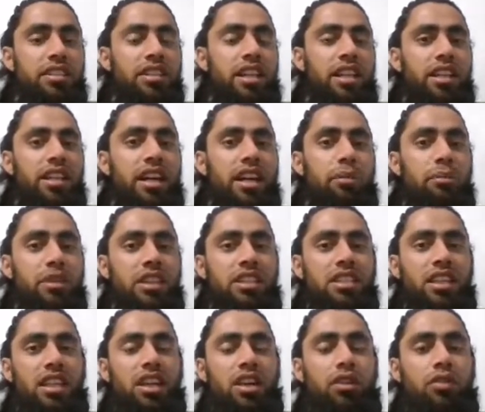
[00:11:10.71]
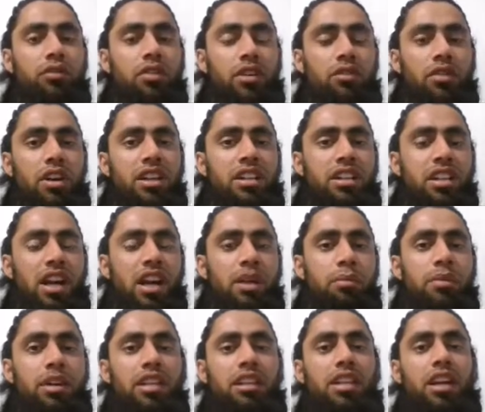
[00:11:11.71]
then that means for one
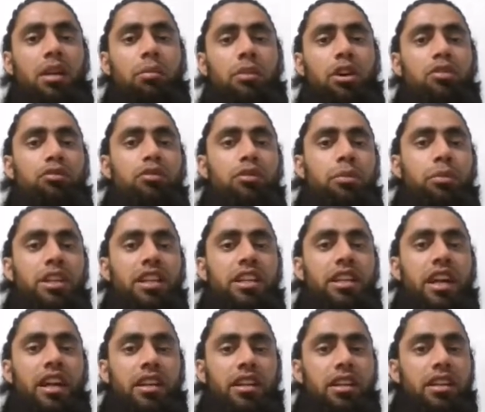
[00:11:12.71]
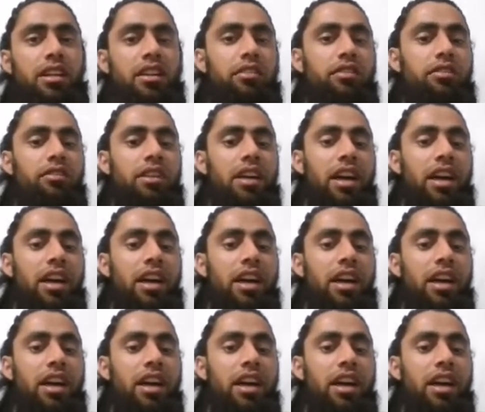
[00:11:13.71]
time the amount would be deducted,